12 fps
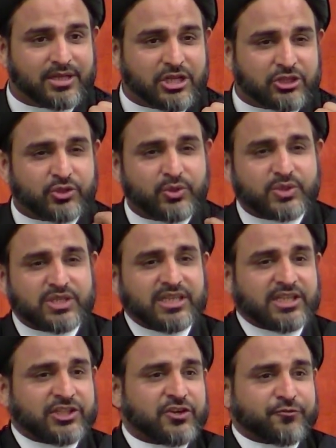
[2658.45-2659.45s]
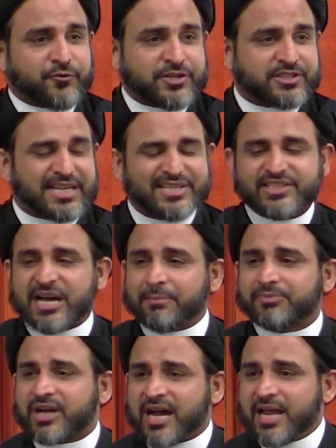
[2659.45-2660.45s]
So you see the difference, that
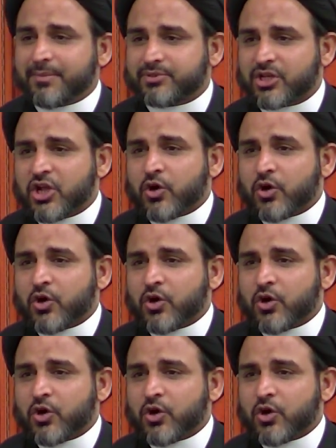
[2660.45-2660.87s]
sometimes